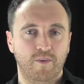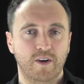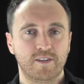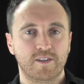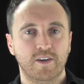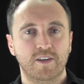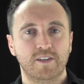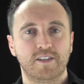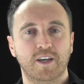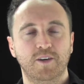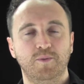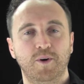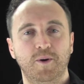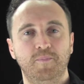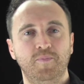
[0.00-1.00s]
right? So you say
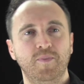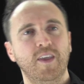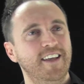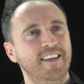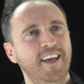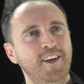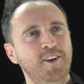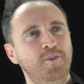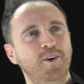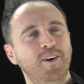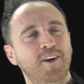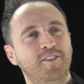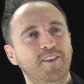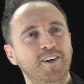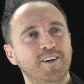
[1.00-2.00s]
to her, "Yeah, you know
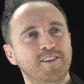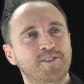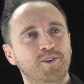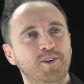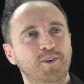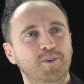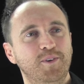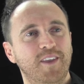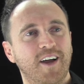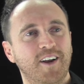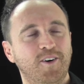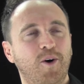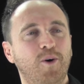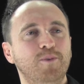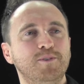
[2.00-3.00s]
what? I think I saw you in
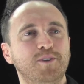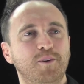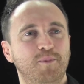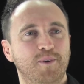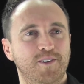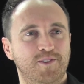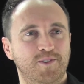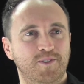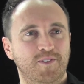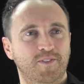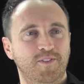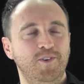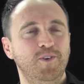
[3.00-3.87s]
that Coles commercial.